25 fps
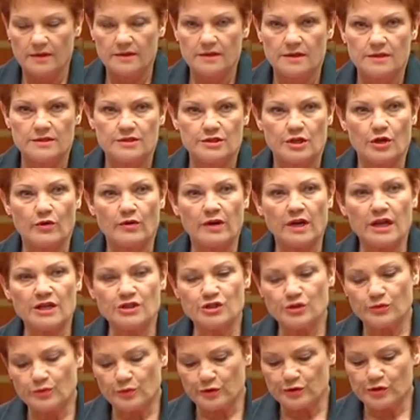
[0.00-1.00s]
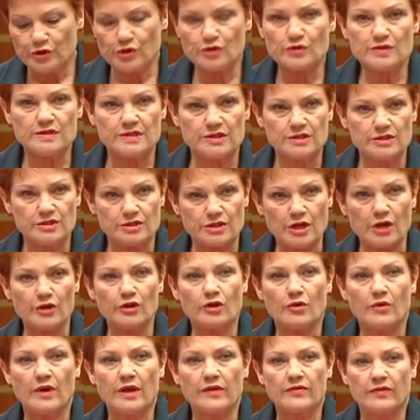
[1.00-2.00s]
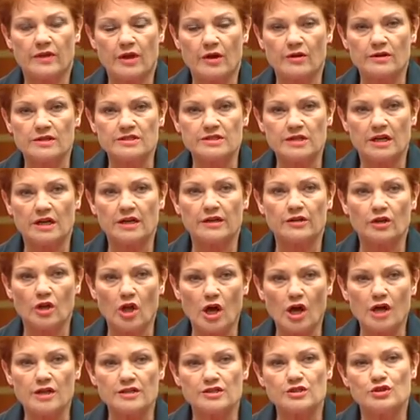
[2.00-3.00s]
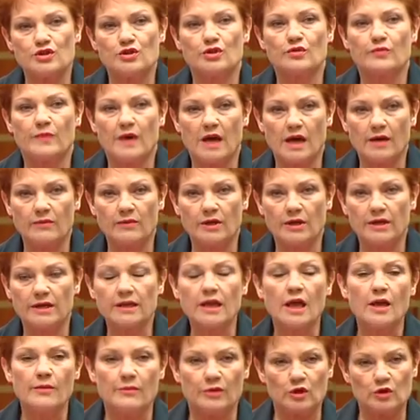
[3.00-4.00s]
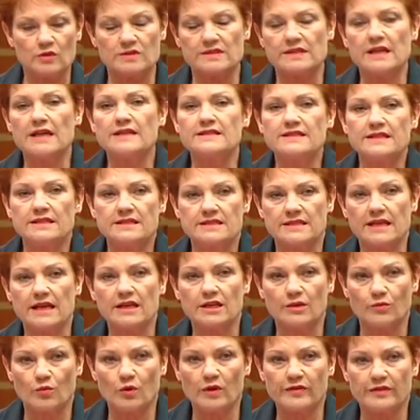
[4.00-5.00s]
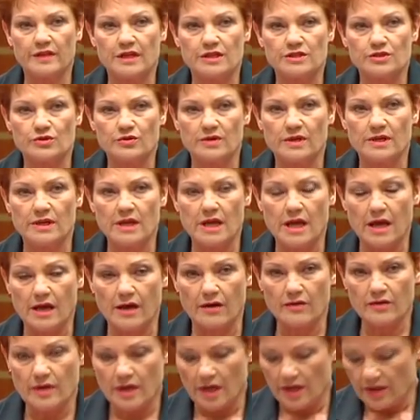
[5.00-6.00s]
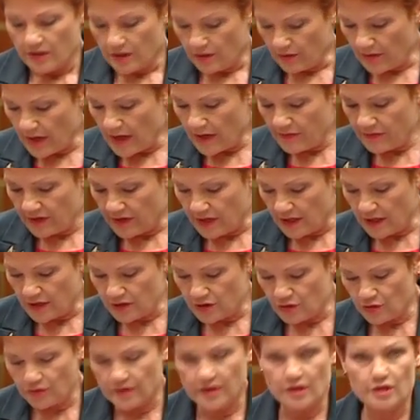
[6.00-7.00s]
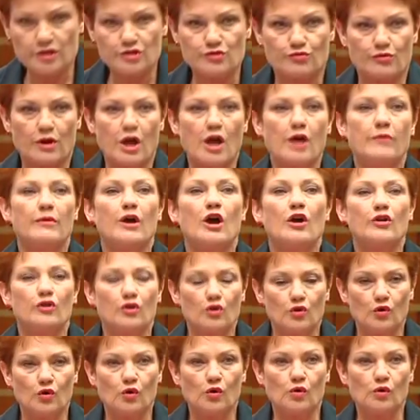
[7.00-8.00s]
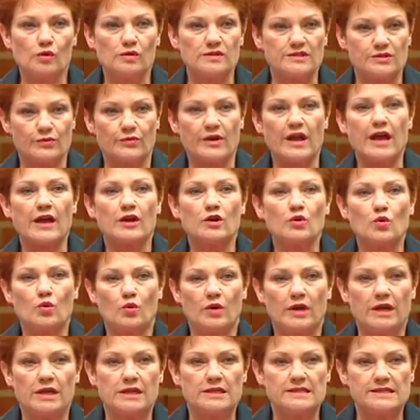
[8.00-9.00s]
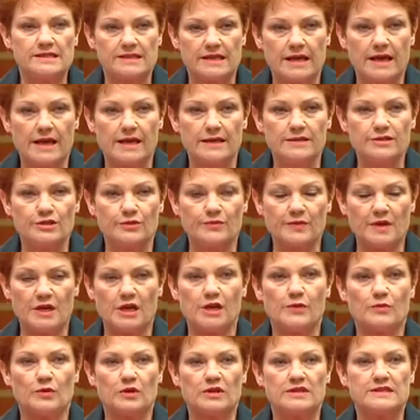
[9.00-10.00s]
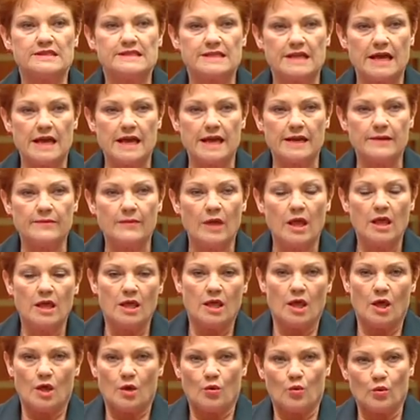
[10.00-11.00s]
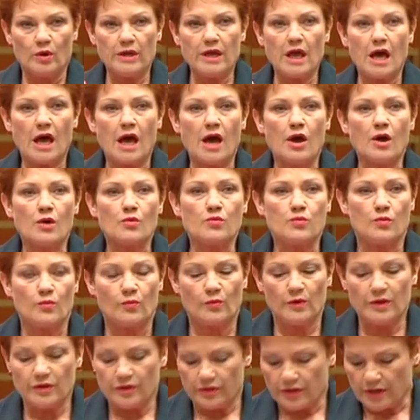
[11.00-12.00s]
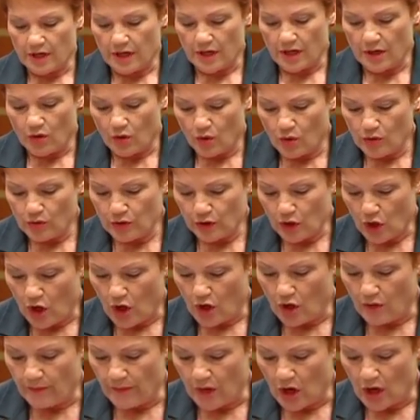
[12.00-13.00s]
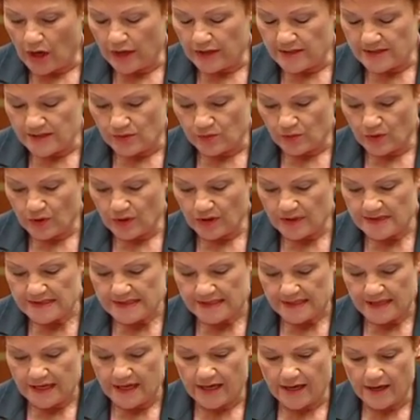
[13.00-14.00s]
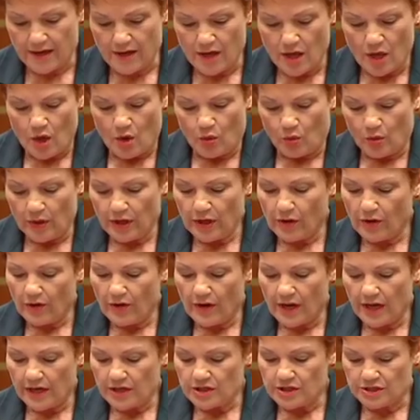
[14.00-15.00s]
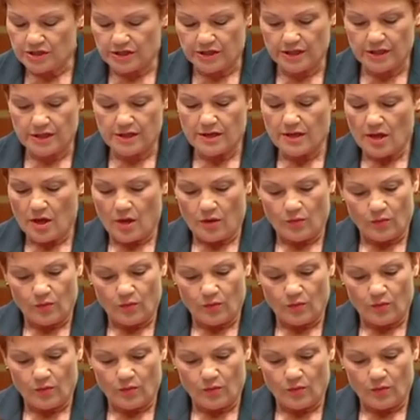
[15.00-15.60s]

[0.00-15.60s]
So unless you produce it, don't go out there and telling lies to the public, because that's exactly what they're doing now. They're out there doing these robo-calls around Queensland to people and saying, we are, with all the coal miners and workers there, we are actually